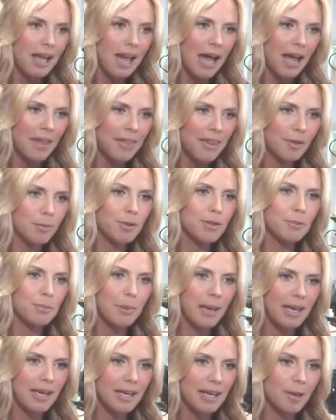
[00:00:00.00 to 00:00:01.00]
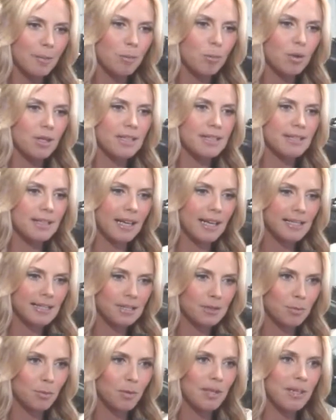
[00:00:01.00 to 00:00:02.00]
I think with makeup, what is nice
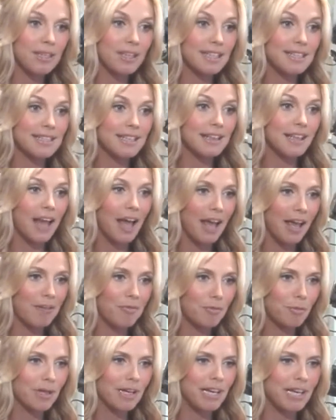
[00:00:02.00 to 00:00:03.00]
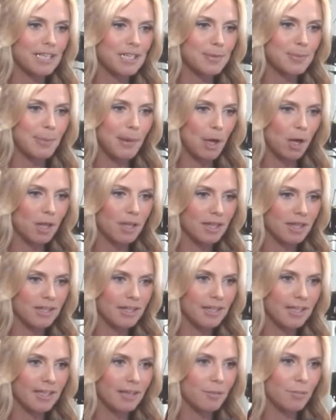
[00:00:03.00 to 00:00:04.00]
is when it is alive, when it has sparkle in
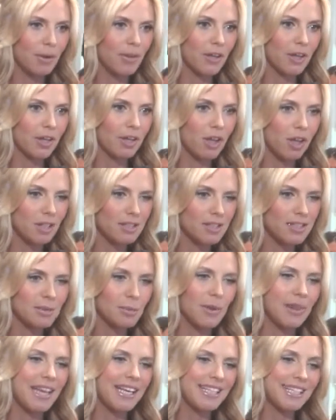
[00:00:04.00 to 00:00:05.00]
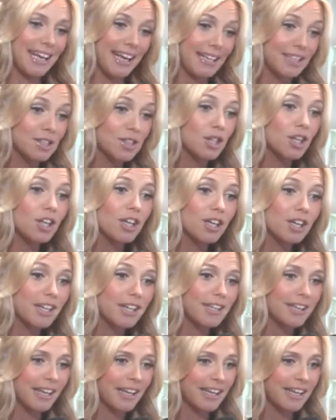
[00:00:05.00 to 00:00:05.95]
it, and with the glosses, when they taste good and they're